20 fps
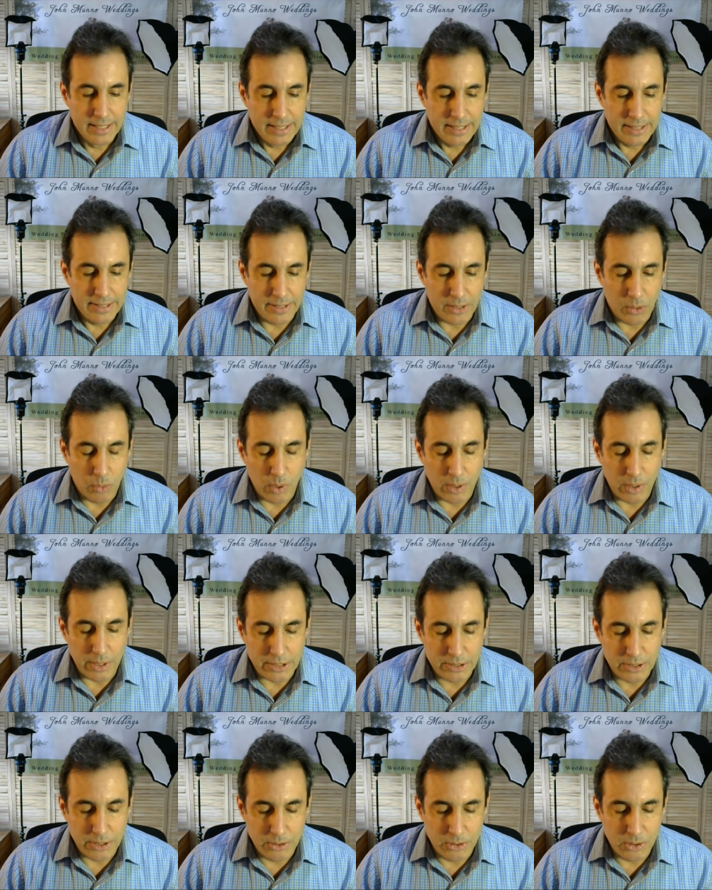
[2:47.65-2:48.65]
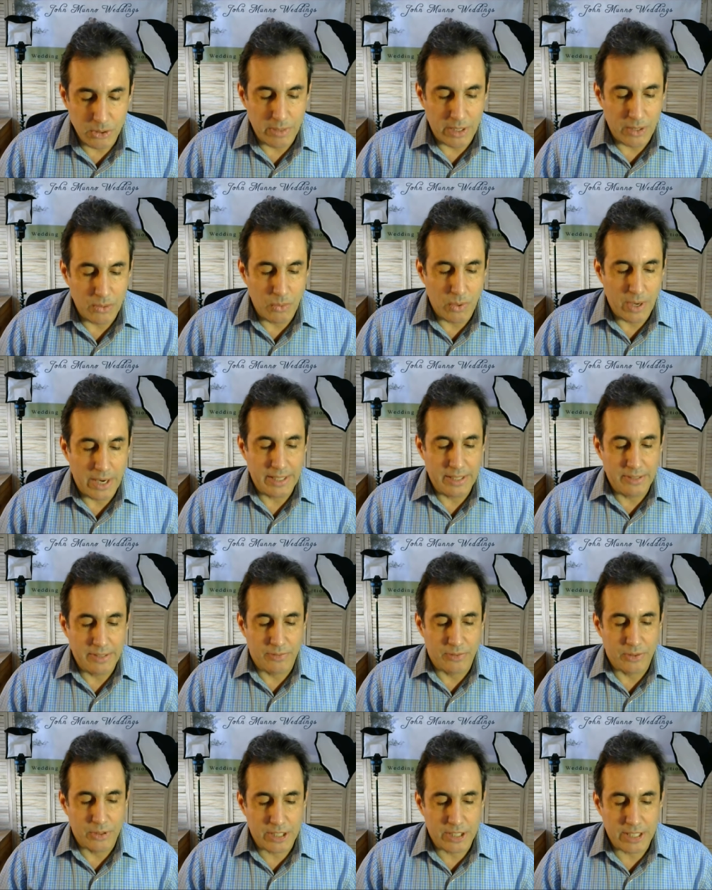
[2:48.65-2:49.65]
they're willing to do my wedding
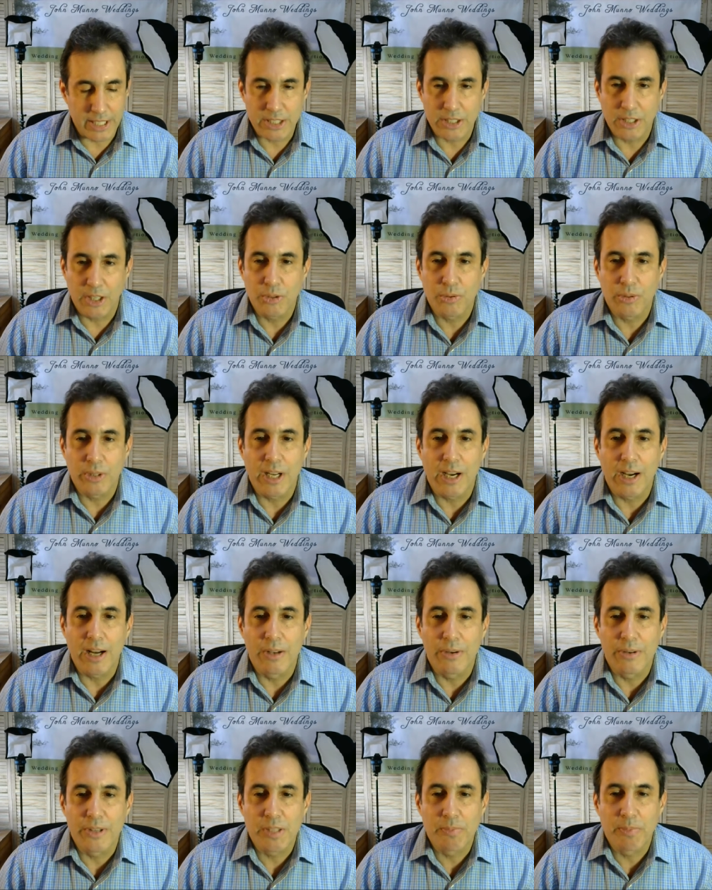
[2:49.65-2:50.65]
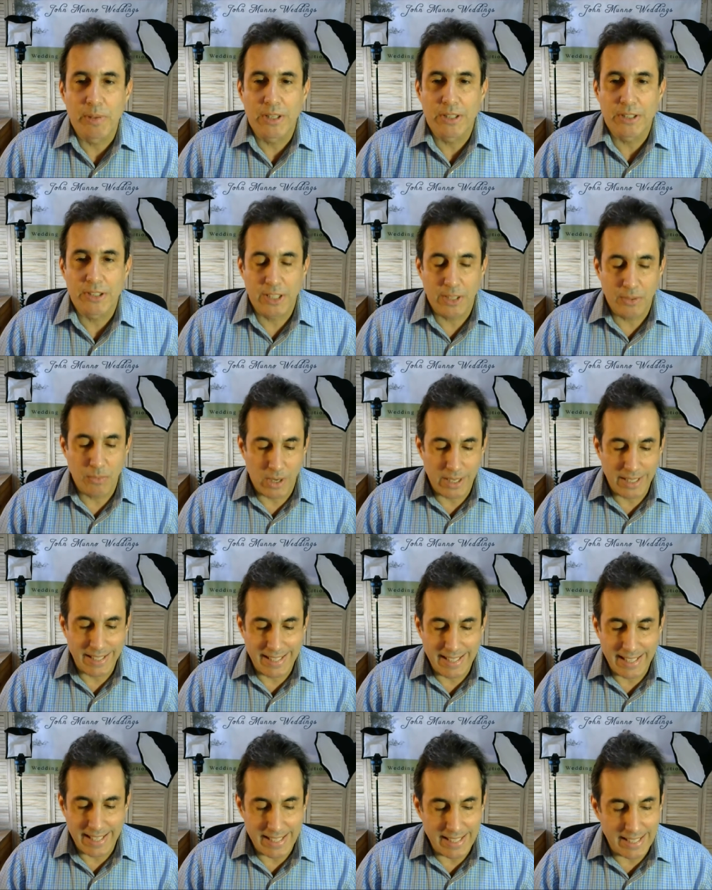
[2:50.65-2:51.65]
for six hundred dollars because they want
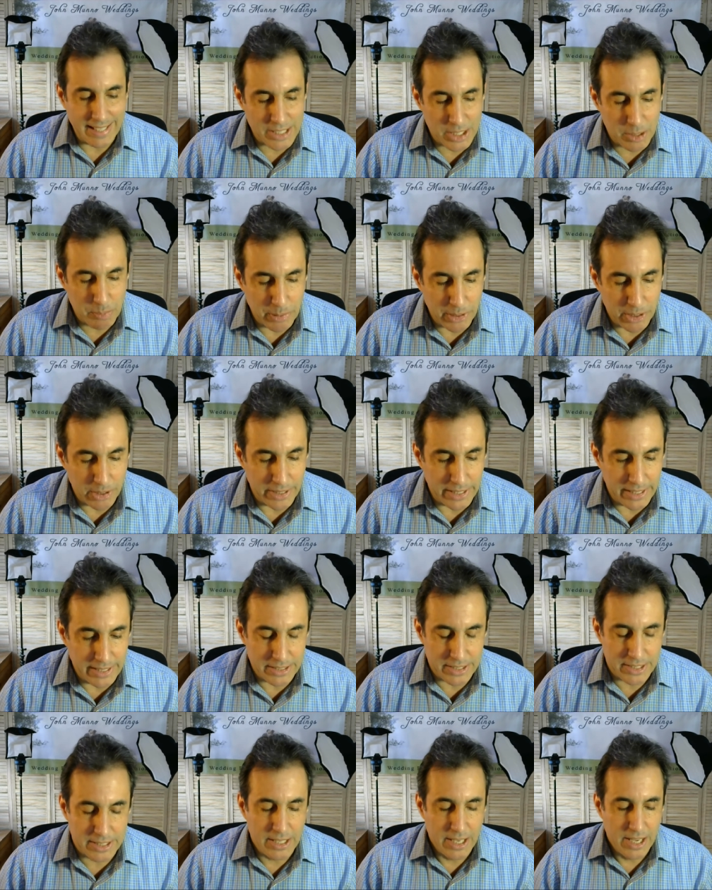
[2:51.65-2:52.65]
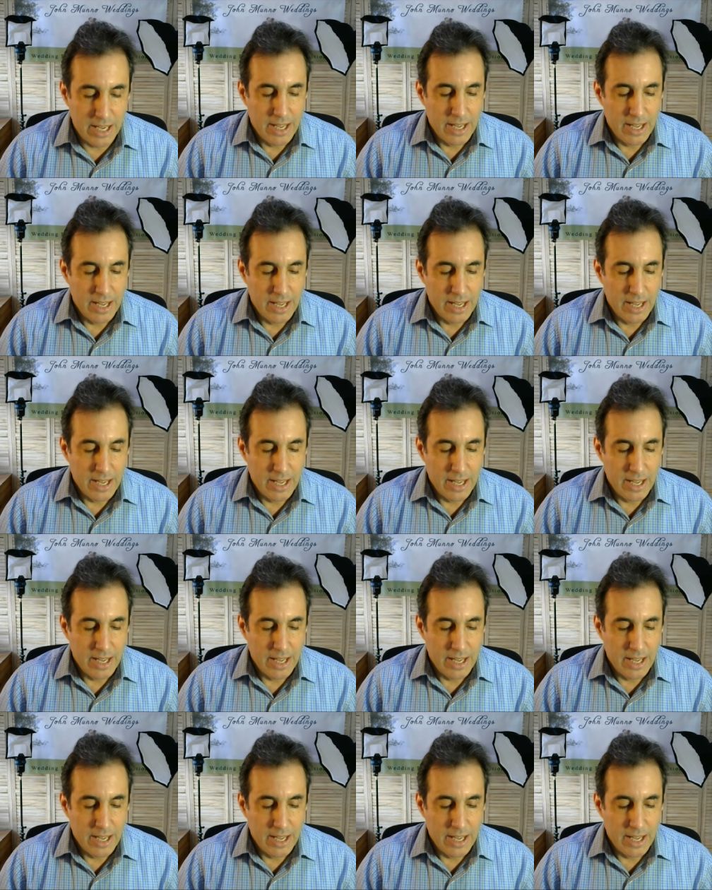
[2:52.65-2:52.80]
to gain experience.